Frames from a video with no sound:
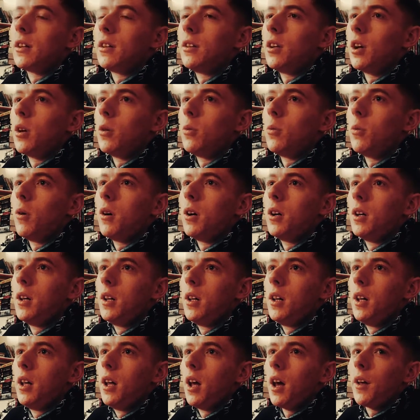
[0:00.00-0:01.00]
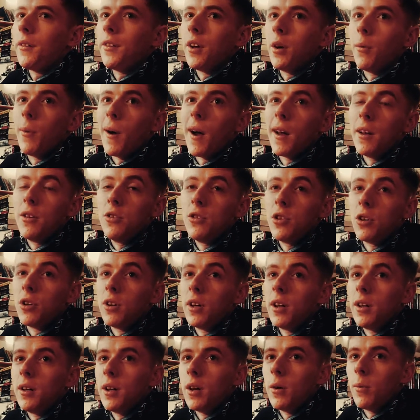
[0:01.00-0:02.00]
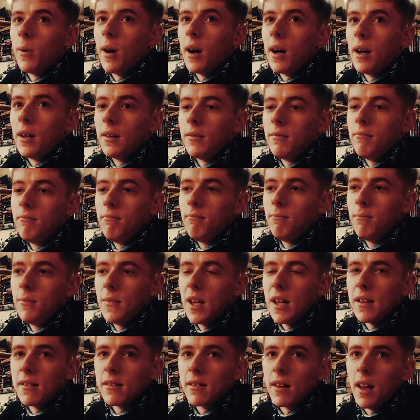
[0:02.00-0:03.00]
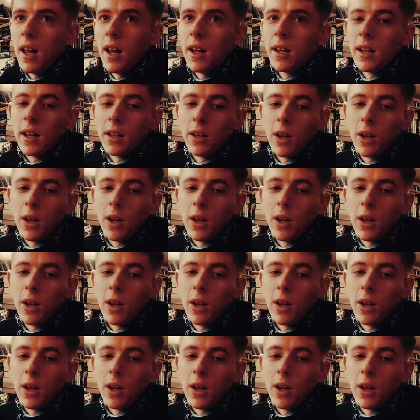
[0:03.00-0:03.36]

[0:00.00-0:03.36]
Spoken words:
I know what I enjoy, I know what I dislike,